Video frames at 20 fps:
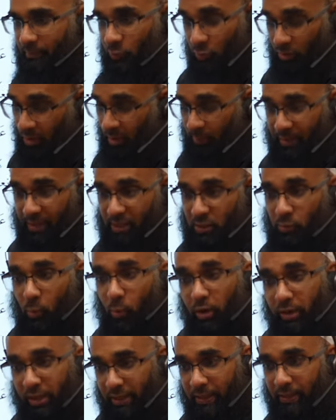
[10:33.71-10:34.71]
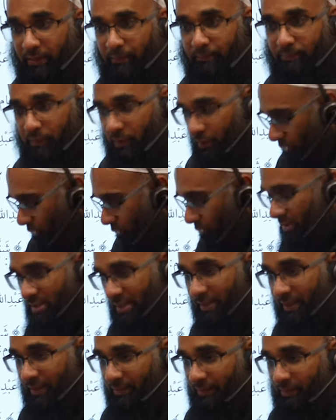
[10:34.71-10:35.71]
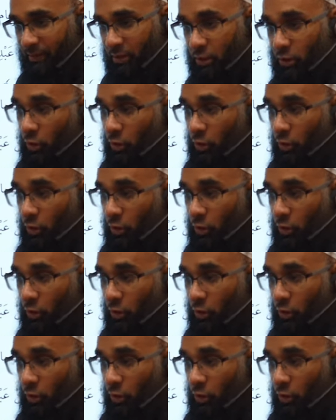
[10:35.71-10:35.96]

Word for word: So the companions were worried. Do you understand?